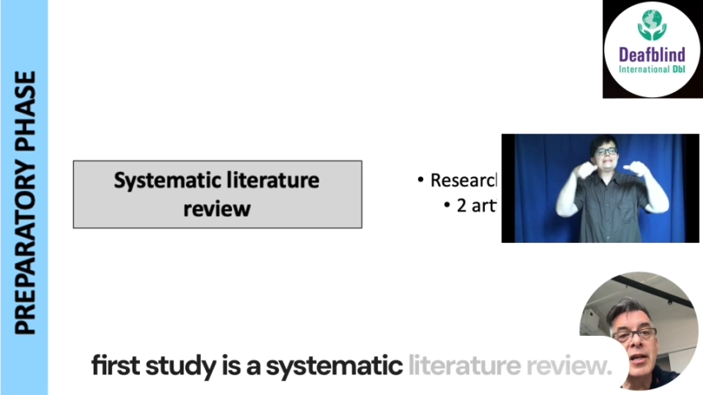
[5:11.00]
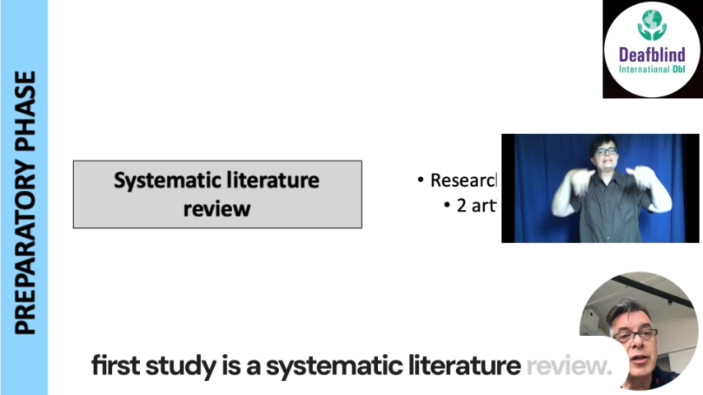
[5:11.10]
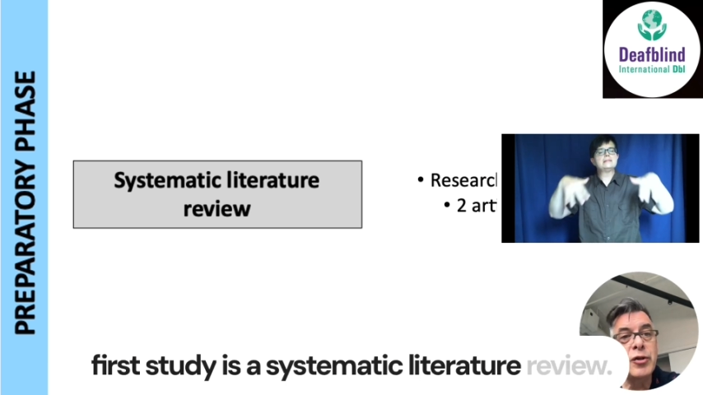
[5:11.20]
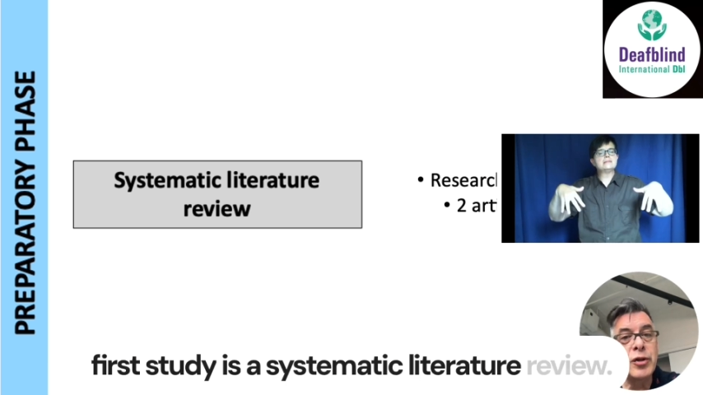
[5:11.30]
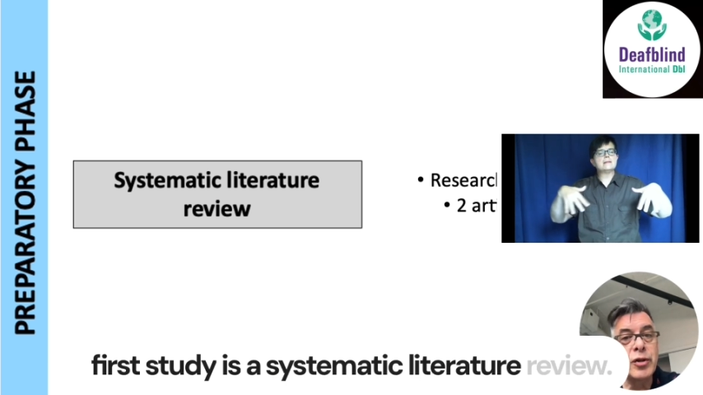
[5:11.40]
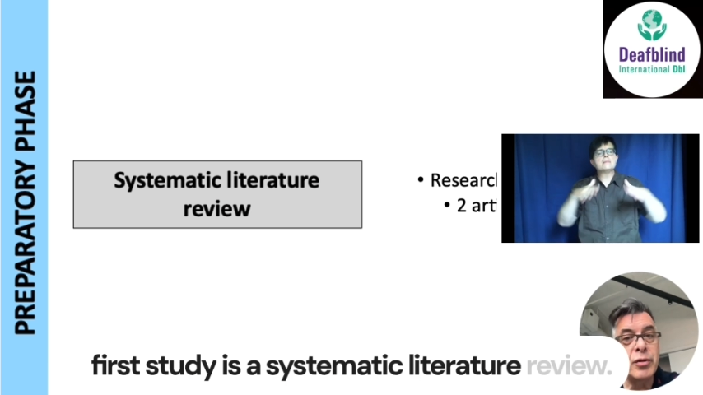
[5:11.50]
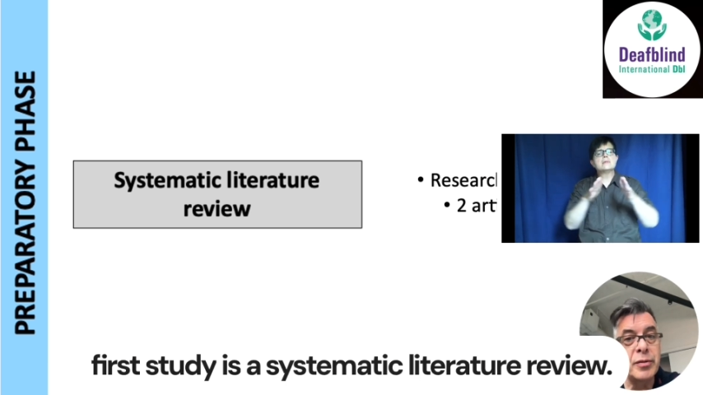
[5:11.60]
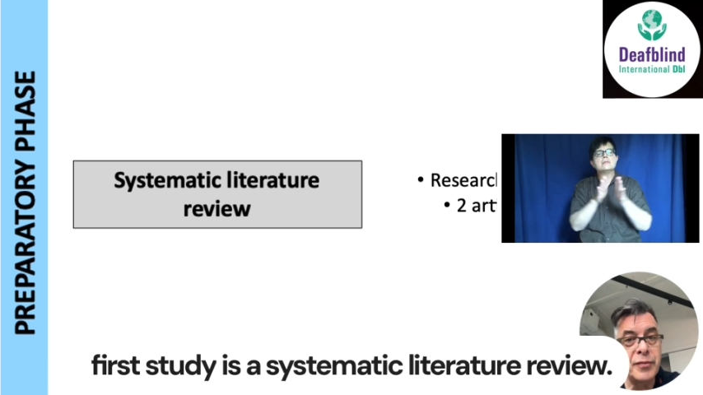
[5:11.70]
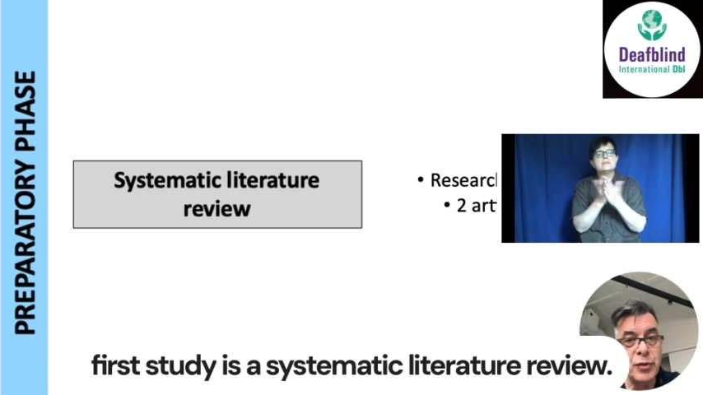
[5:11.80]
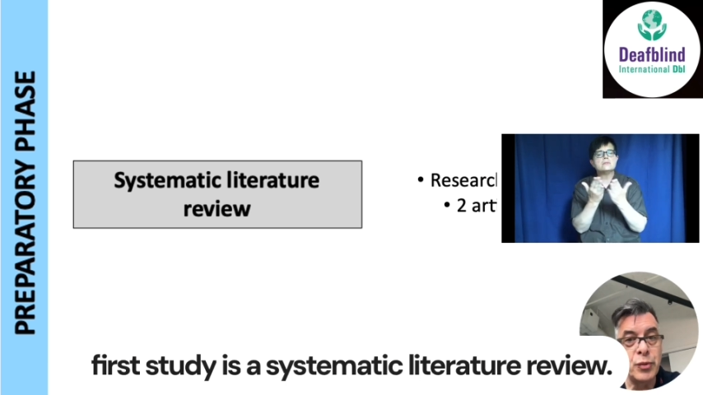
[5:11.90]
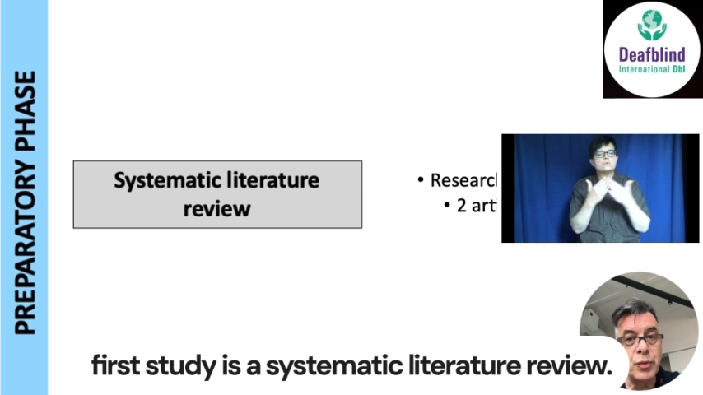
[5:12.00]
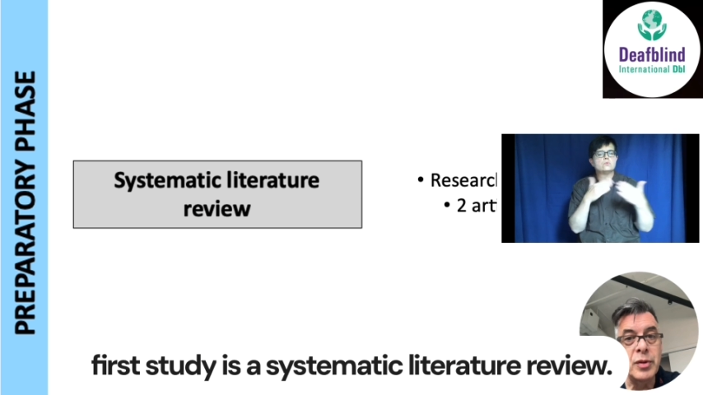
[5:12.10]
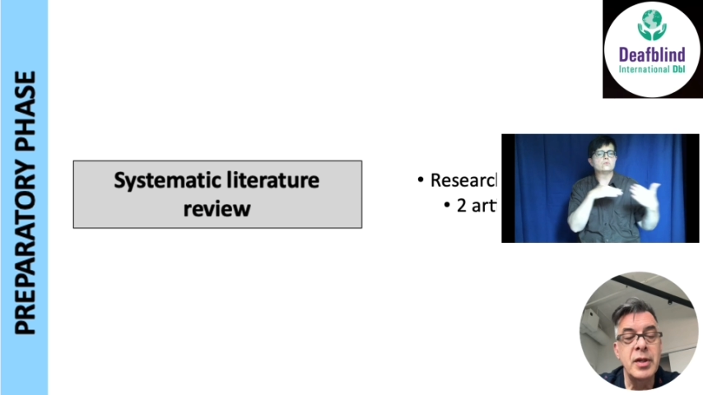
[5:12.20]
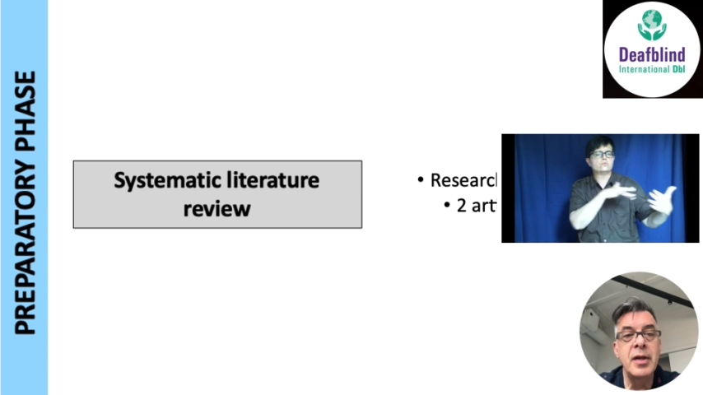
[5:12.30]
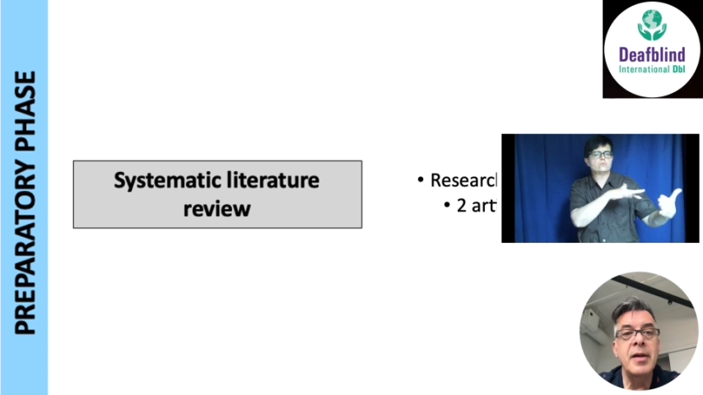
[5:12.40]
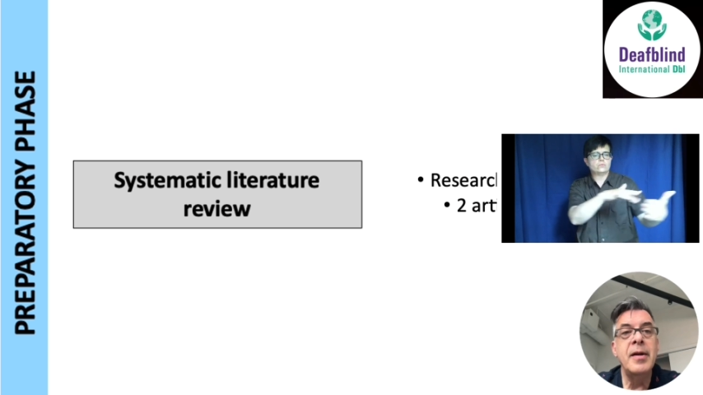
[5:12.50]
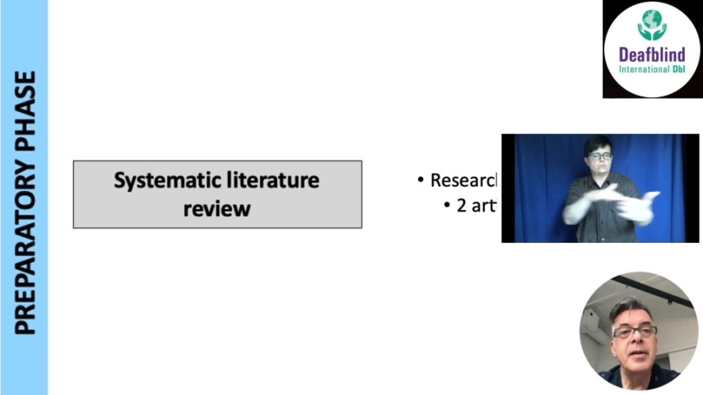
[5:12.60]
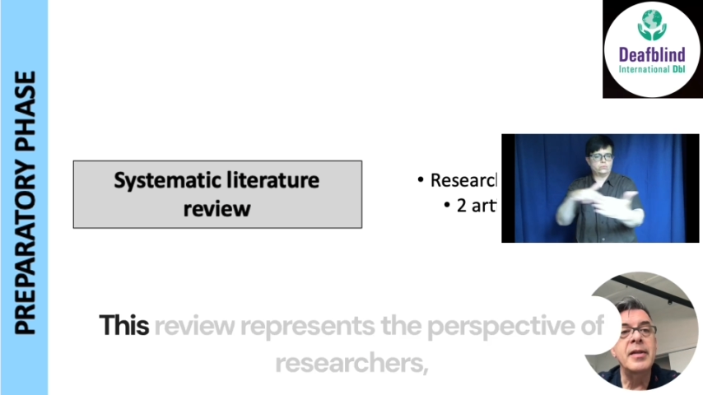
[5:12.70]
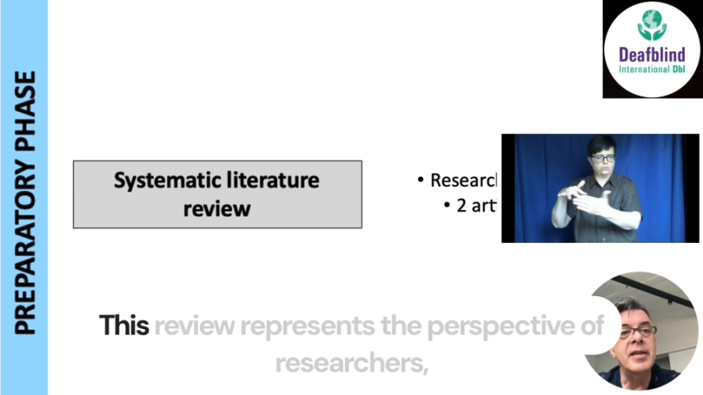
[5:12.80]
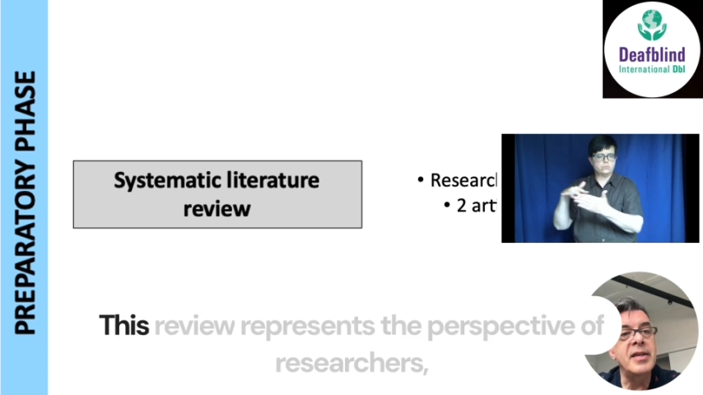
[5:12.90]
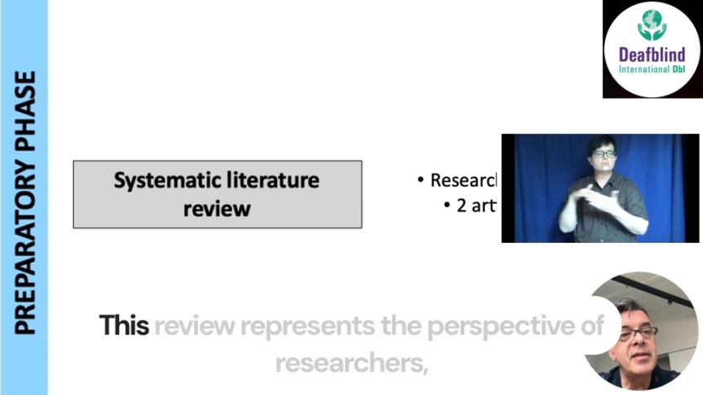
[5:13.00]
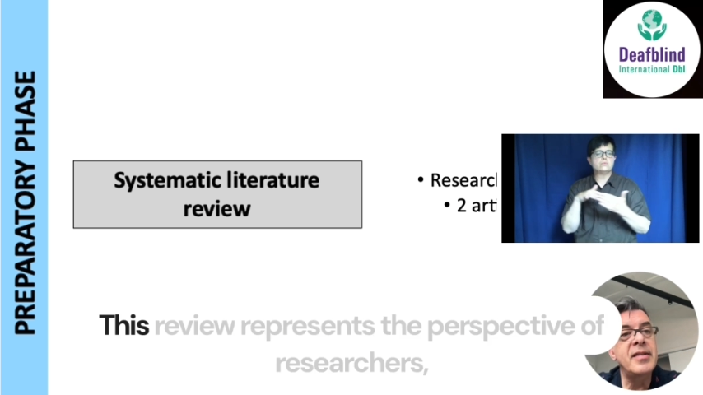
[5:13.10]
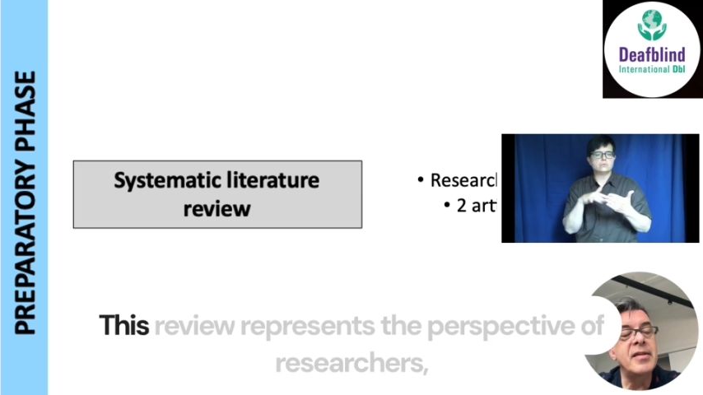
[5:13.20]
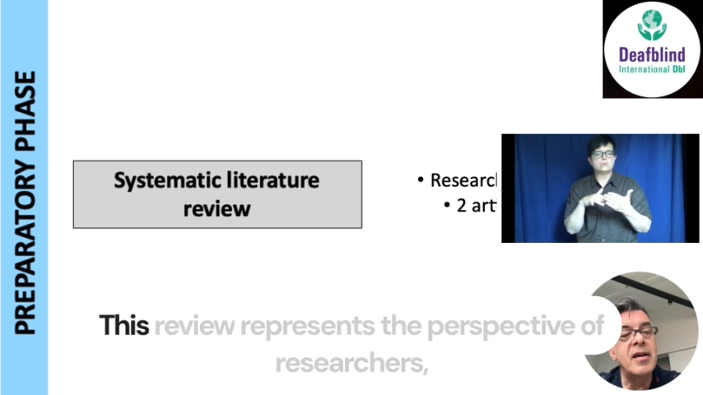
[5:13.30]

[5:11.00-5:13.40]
literature review. This